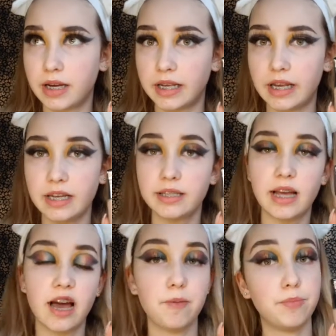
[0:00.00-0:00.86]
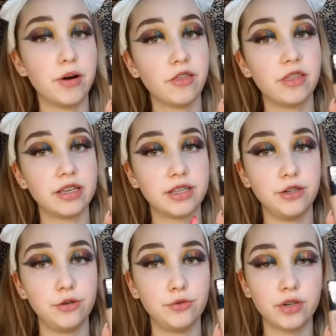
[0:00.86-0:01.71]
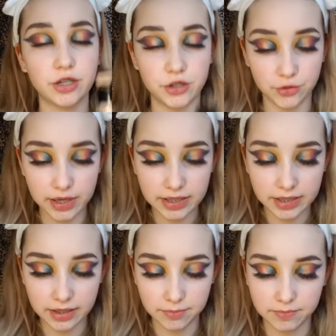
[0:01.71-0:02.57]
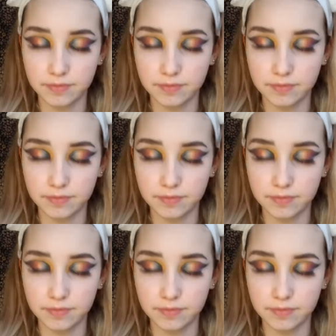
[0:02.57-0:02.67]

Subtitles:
I guess, I bought this new Catrice